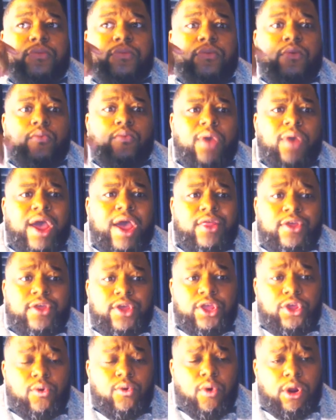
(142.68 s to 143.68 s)
rather
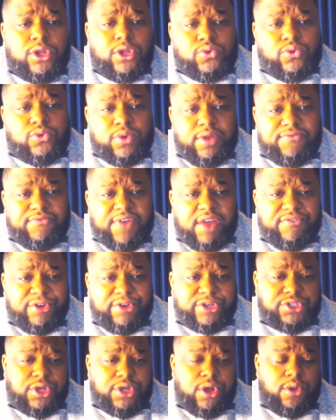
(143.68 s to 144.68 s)
you are 25
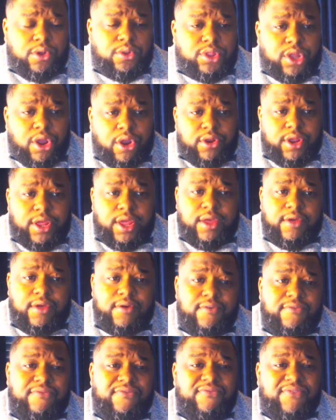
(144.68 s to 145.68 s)
years old, 30,
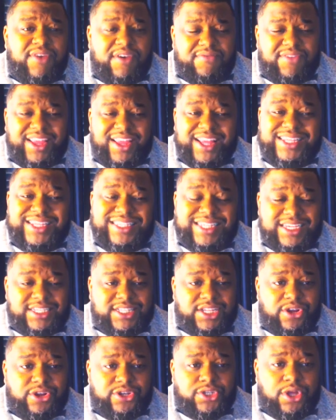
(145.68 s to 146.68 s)
50,
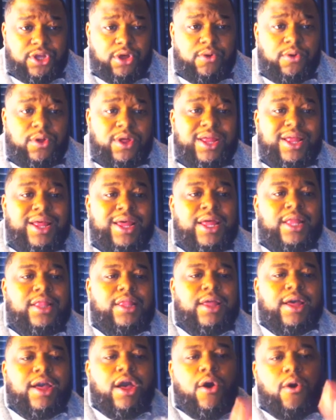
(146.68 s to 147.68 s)
60 years old,
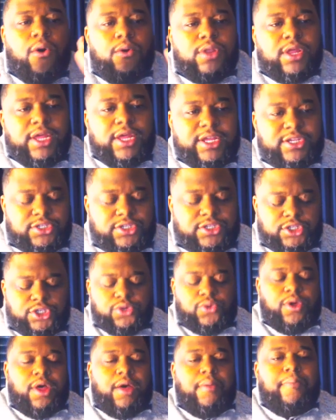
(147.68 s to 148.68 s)
the goal is
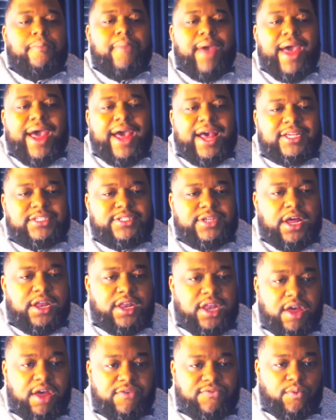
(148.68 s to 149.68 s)
to amass
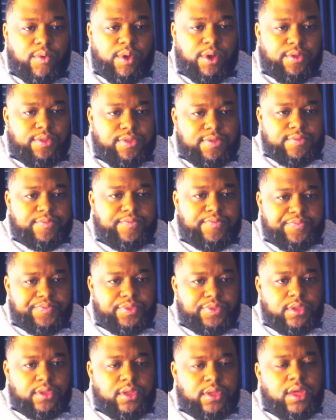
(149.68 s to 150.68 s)
enough wealth,
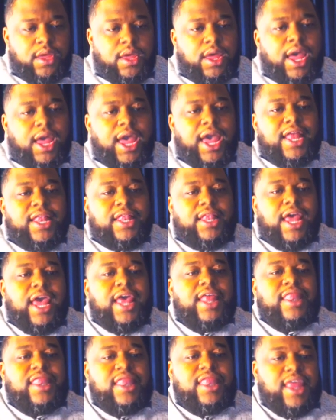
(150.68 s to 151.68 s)
and
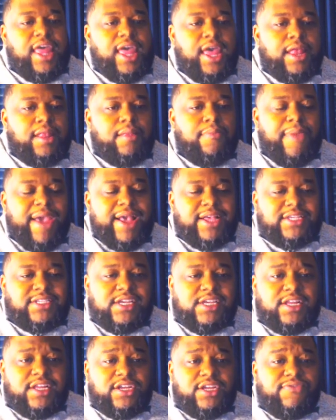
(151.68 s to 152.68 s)
then
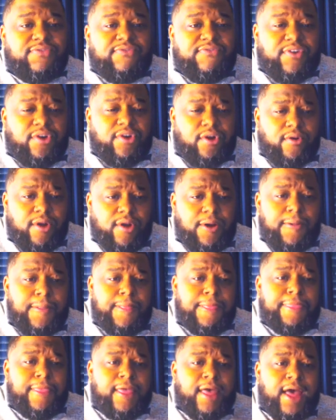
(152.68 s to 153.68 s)
basically figure out
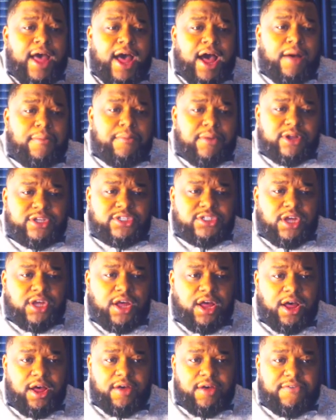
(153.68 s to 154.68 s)
how much
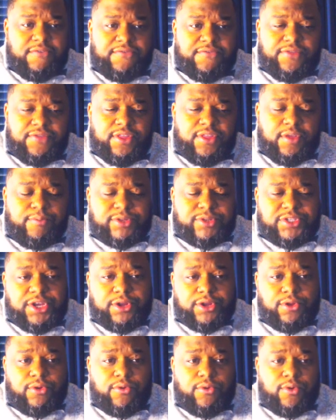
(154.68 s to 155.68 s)
of the
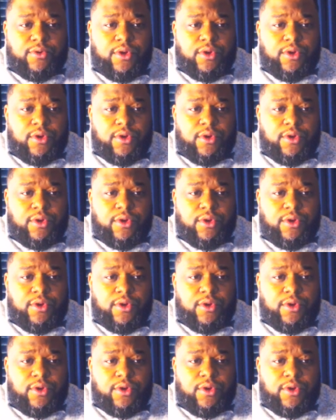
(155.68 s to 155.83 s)
particular